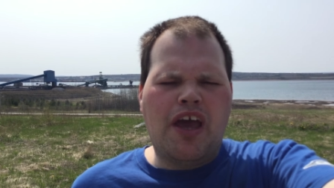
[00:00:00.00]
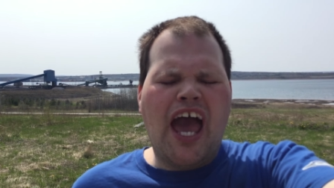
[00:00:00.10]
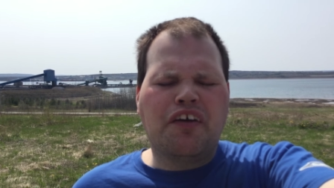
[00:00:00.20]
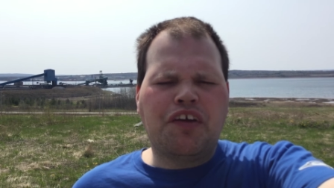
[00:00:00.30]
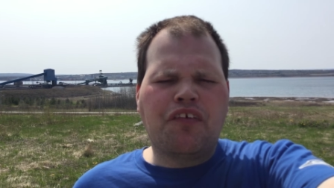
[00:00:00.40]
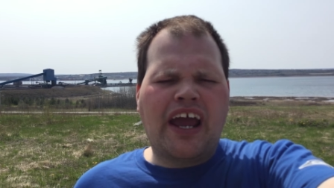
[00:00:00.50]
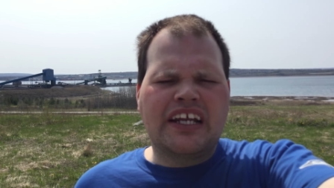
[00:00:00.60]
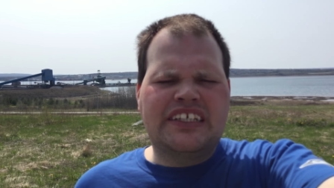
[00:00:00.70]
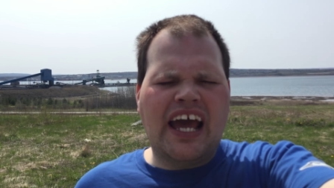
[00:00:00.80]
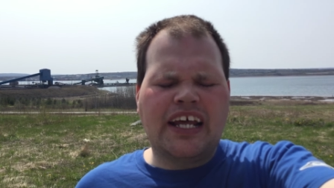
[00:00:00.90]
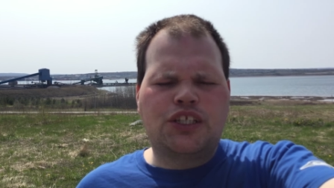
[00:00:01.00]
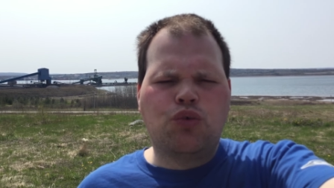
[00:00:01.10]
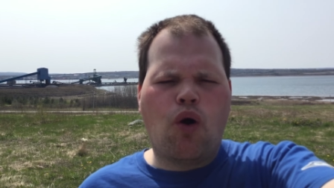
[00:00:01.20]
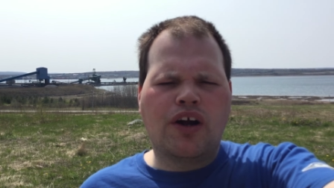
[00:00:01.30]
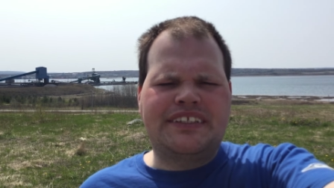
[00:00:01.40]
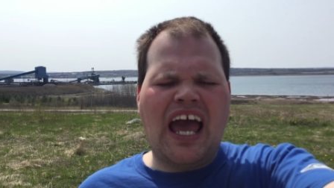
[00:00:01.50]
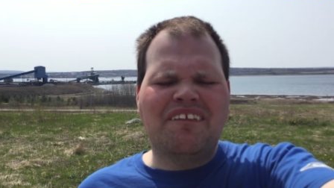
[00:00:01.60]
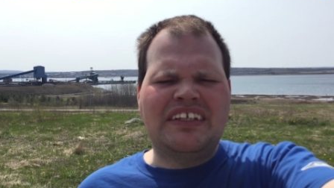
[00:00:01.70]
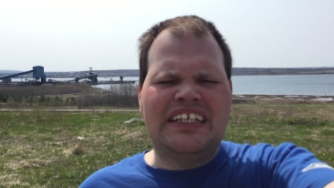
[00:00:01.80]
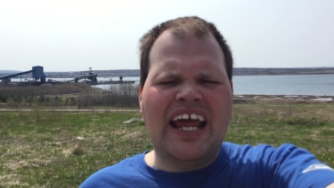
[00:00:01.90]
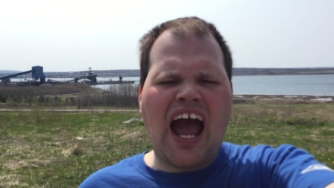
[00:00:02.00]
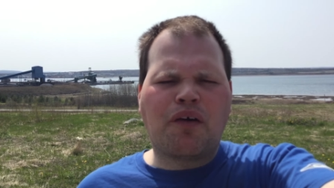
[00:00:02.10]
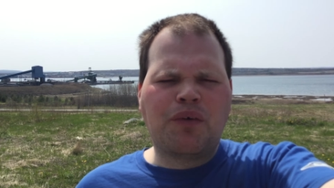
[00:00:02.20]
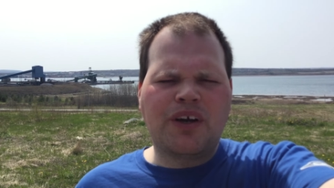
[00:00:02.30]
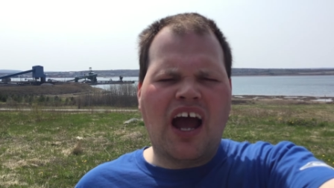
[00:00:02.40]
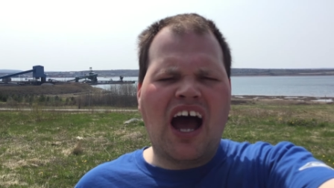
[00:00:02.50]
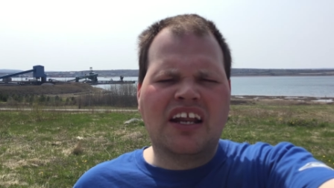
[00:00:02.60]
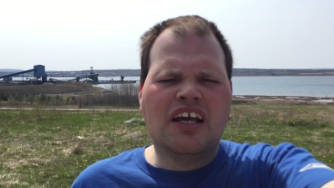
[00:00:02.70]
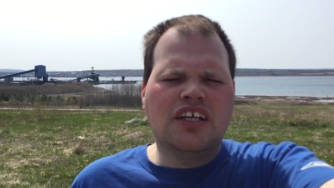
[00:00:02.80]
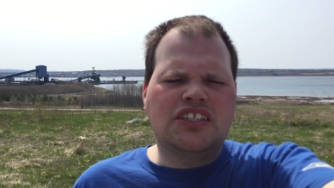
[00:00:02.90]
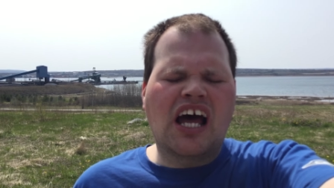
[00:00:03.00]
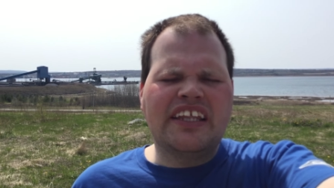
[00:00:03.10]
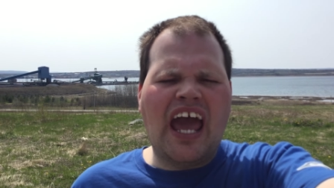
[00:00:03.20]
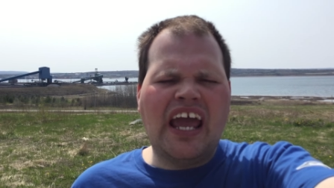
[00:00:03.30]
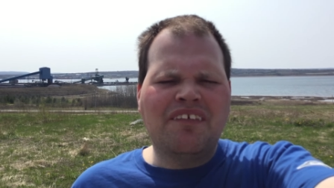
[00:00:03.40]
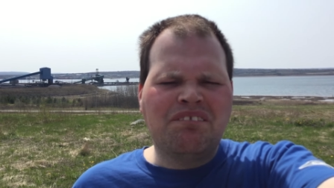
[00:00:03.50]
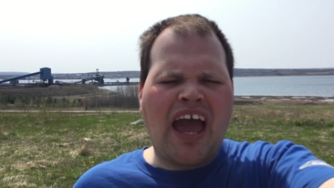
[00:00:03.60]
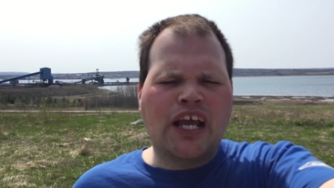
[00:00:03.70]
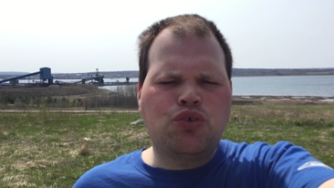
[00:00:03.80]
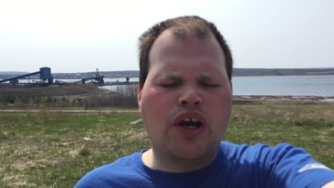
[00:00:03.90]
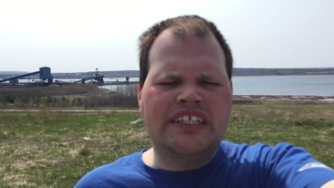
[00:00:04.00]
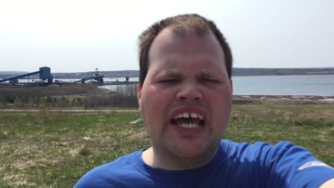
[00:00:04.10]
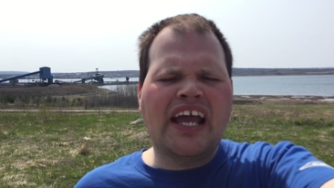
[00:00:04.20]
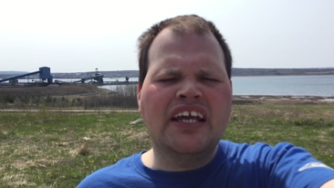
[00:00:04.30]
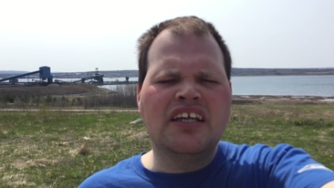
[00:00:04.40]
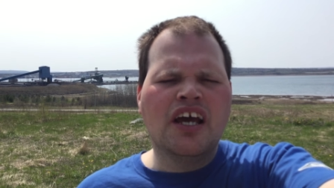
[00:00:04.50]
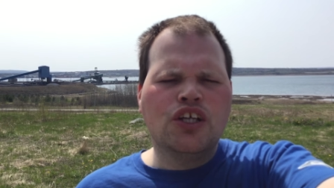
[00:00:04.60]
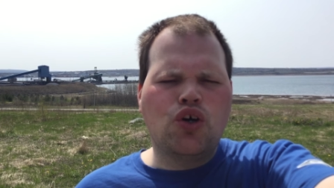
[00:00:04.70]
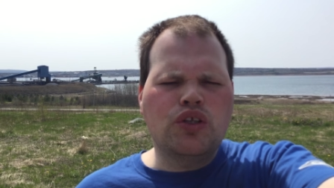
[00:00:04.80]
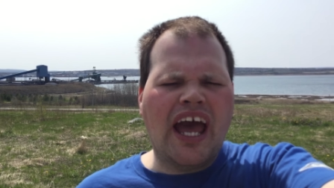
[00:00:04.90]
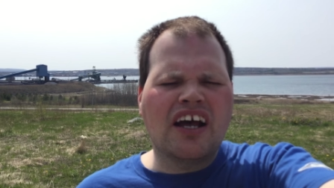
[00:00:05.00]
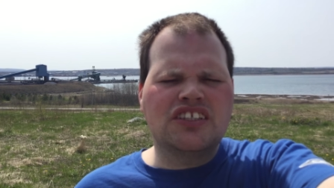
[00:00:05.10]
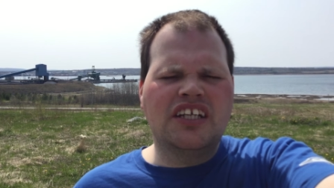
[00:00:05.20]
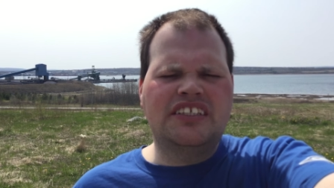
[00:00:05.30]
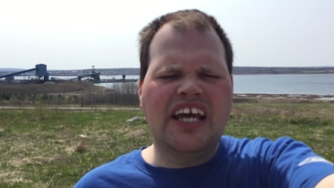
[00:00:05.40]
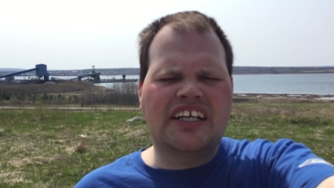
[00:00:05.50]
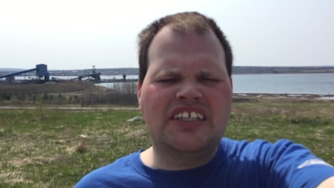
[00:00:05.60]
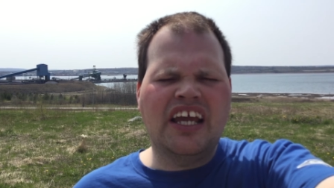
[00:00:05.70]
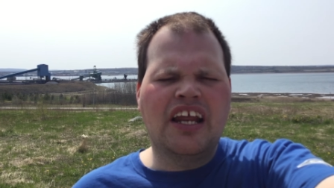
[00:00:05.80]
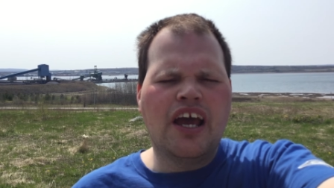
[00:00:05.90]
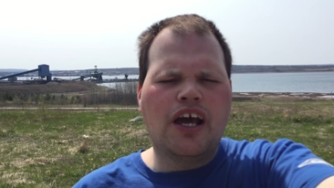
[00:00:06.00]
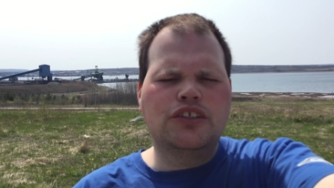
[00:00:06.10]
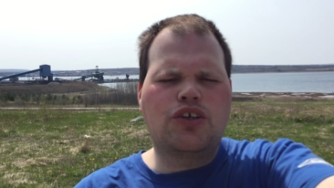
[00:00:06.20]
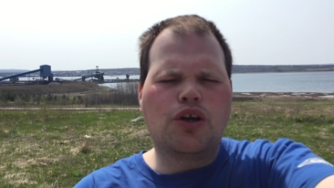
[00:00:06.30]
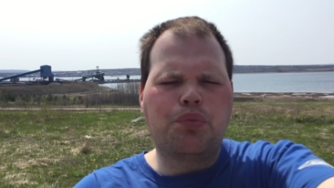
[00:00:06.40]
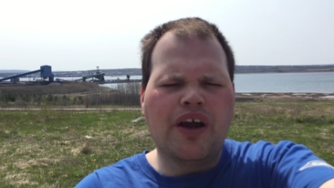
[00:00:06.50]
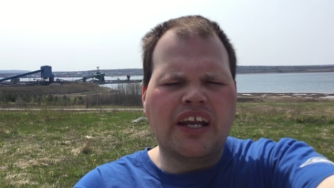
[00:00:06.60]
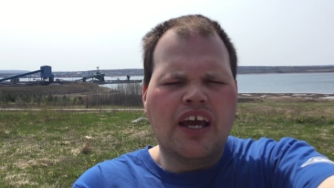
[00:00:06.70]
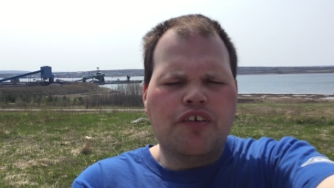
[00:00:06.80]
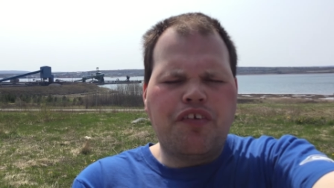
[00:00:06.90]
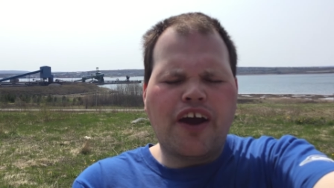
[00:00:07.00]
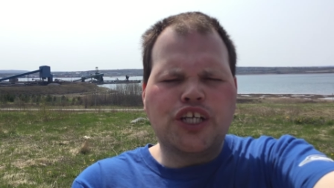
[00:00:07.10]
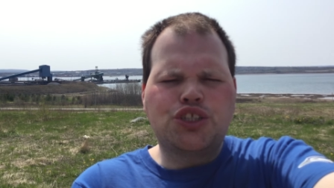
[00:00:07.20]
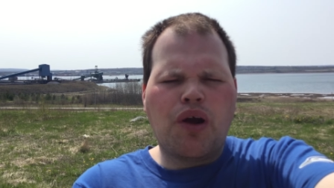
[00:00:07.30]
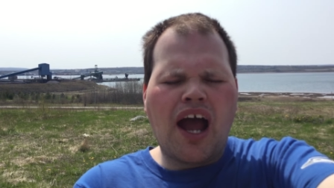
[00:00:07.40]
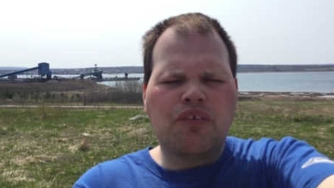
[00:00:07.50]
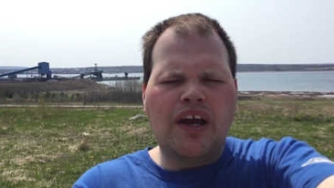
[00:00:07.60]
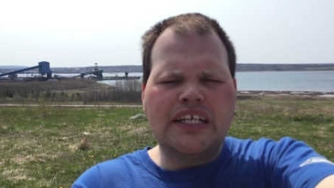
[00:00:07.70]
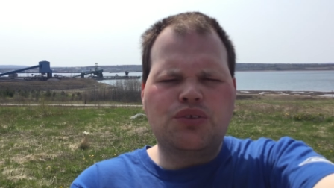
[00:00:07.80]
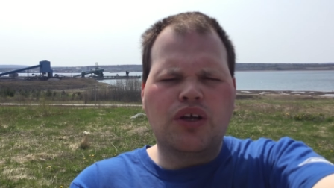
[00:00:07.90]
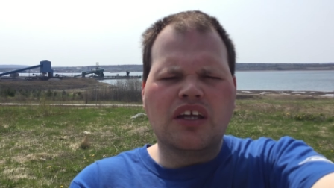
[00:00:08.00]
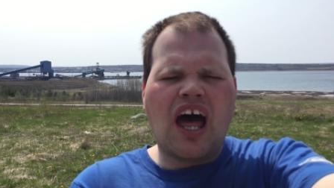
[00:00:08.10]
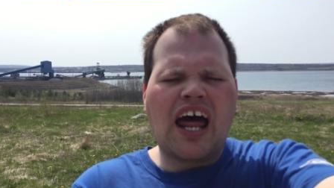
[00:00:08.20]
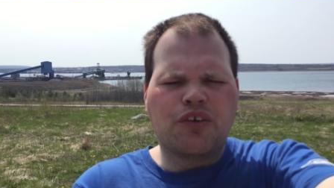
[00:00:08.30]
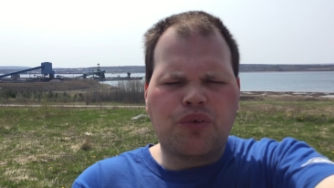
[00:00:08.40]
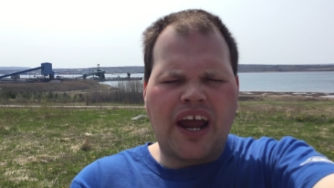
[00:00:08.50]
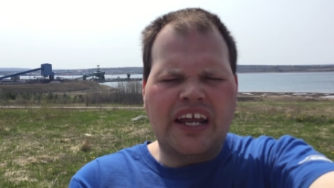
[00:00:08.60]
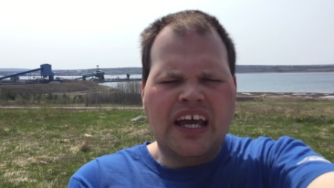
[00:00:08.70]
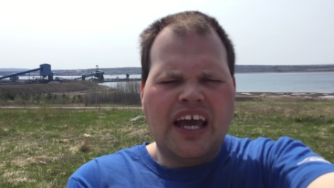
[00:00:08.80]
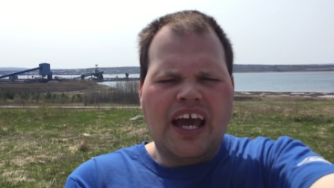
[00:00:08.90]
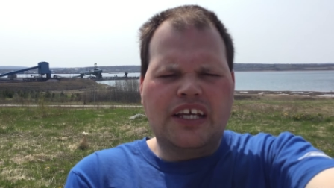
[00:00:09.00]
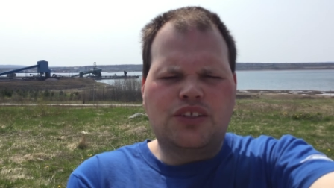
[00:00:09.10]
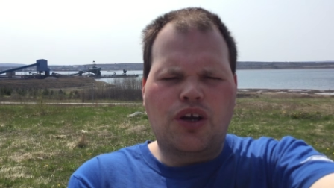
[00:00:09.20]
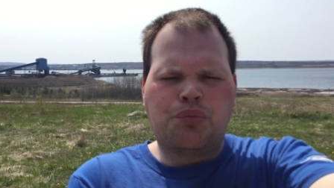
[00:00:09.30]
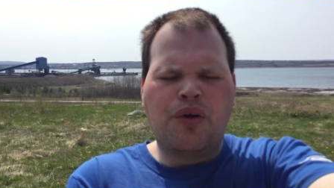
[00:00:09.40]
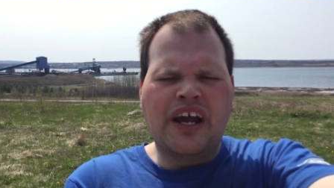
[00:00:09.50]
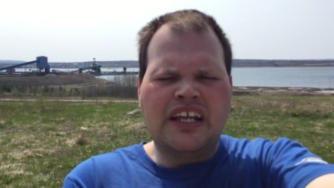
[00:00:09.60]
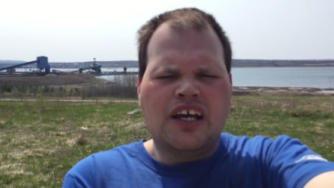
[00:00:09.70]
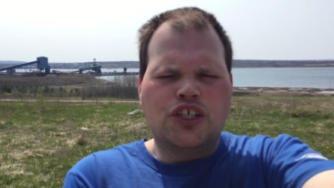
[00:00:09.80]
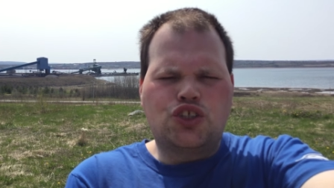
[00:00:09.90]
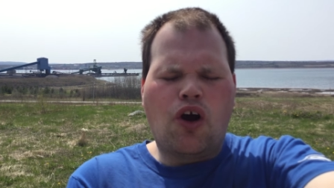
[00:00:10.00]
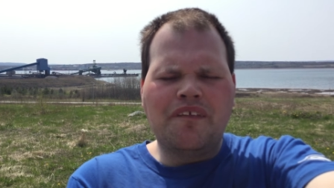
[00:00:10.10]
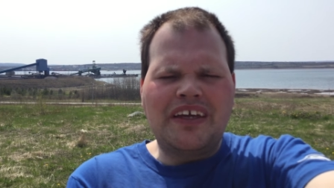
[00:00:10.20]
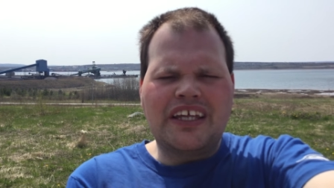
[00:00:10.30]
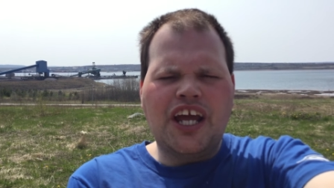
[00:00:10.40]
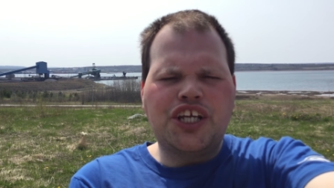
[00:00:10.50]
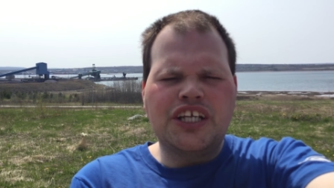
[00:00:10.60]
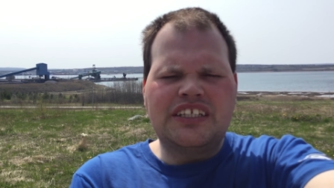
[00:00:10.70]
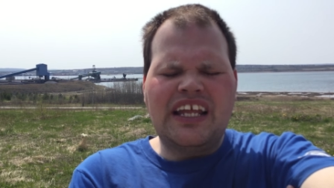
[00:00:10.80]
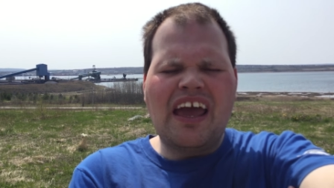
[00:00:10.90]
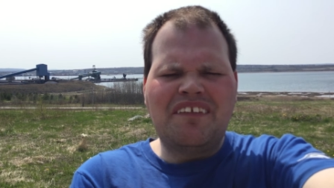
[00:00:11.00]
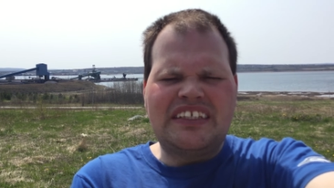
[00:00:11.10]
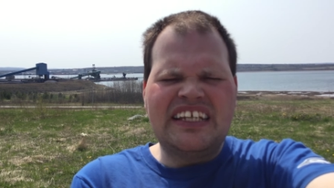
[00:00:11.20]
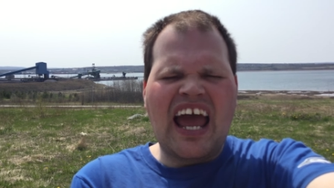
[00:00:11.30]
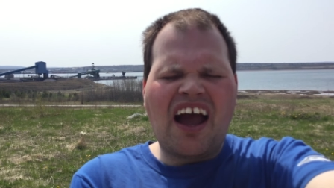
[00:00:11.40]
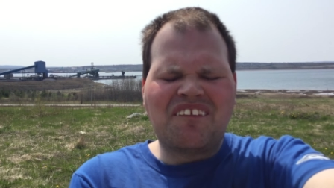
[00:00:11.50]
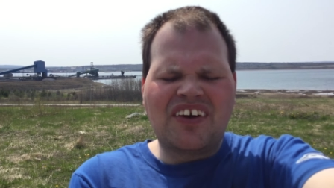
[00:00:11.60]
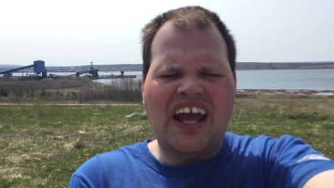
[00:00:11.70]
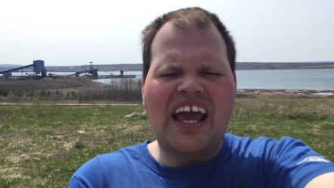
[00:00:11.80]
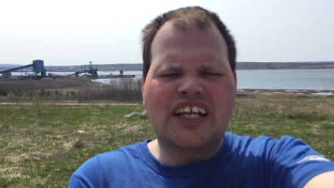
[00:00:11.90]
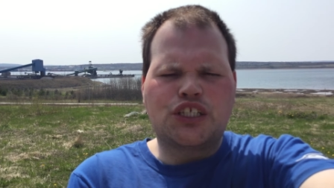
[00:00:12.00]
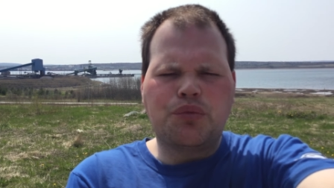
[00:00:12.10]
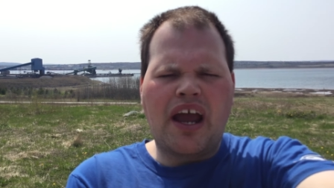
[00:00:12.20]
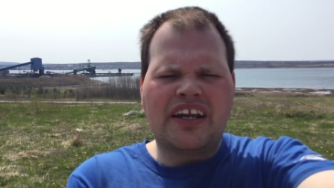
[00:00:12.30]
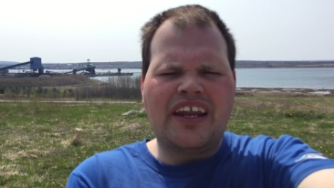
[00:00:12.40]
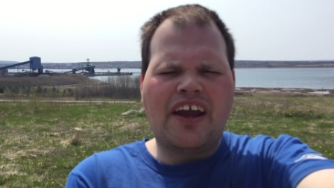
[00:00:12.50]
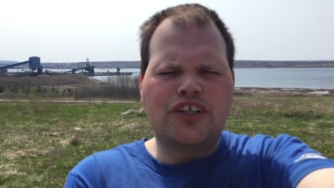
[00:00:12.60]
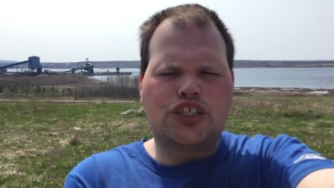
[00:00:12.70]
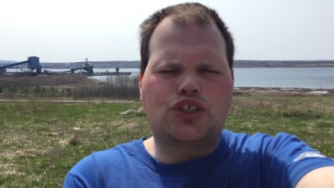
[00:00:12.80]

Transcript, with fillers: Heavy rain is headed towards Edmonton, Alberta on Sunday, May 22nd, 2016. It's going to bring very strong winds with a lot of rain. It's going to bring stormy conditions in Edmonton, Alberta and the surrounding areas.